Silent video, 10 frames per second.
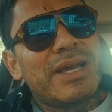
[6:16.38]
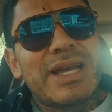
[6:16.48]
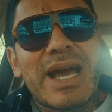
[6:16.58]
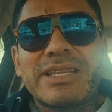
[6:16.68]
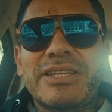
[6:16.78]

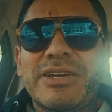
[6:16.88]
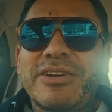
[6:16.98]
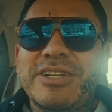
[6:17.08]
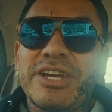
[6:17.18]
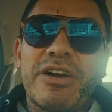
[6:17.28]
got there,
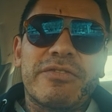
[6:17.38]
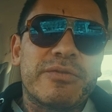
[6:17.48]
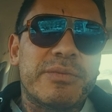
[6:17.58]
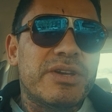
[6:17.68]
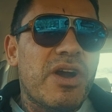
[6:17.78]
and he
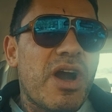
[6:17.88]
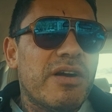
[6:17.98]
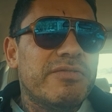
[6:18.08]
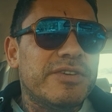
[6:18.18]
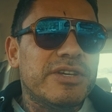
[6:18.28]
offered me
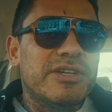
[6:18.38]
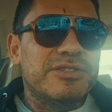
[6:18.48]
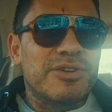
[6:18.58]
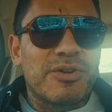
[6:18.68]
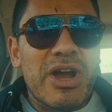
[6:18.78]
coffee, because,
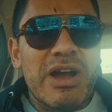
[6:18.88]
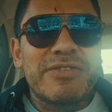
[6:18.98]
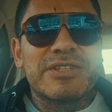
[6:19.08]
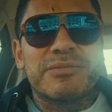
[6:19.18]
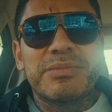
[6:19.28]
you know,
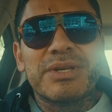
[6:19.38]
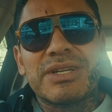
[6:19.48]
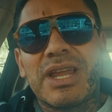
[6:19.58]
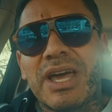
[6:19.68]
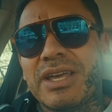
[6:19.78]
coffee's a
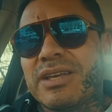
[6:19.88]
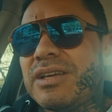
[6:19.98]
big, like,